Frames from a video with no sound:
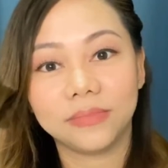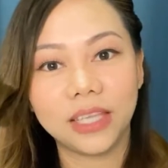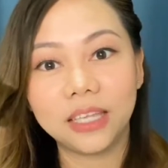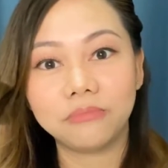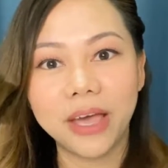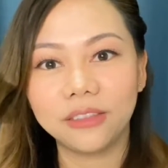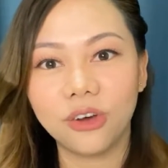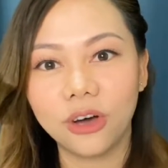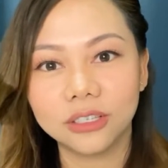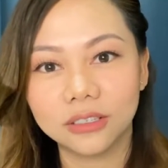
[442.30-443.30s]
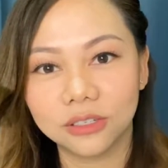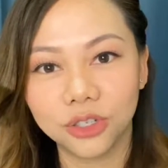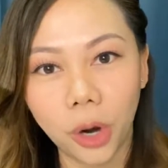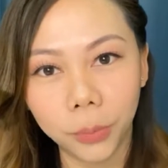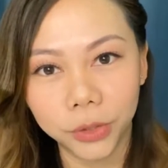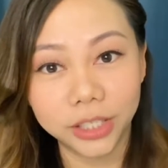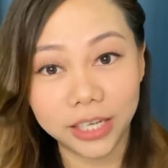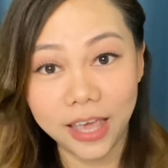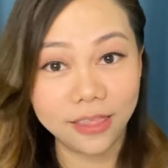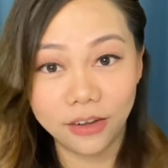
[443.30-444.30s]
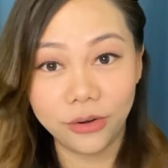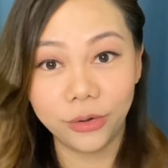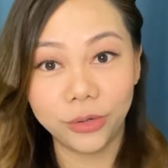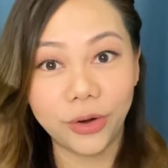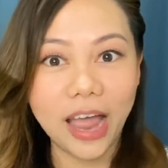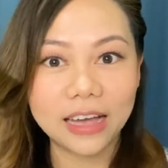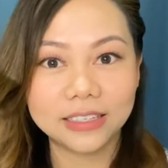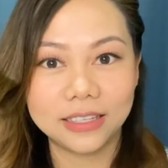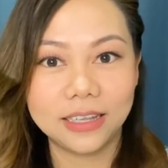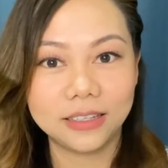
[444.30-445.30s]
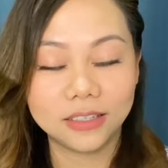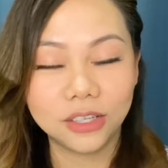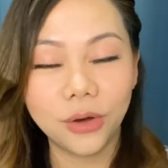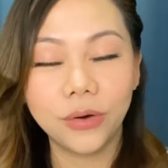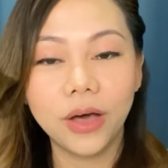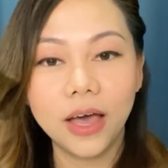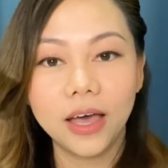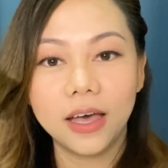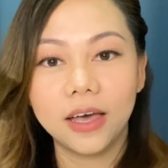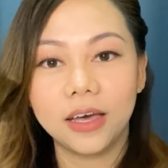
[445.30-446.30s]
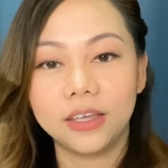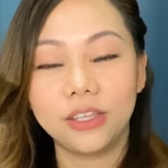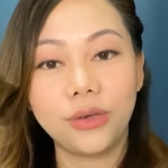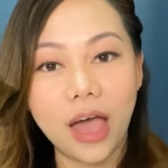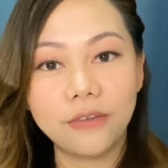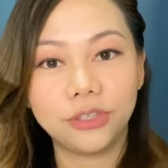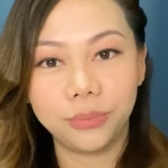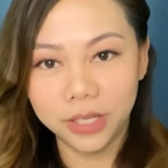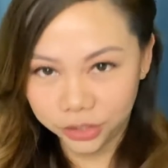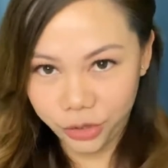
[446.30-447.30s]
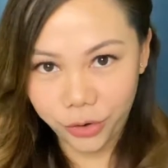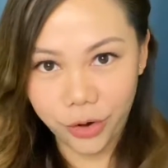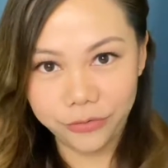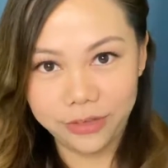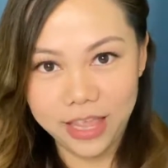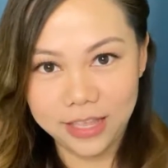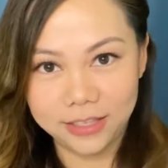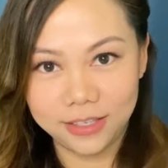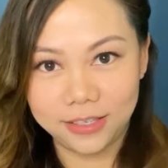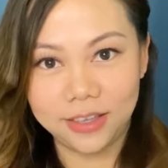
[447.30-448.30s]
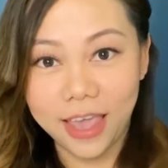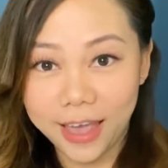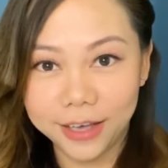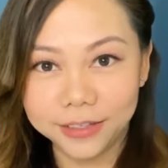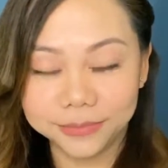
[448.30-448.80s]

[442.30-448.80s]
it might cause trouble in the road or accident. So you have to build your confidence, okay?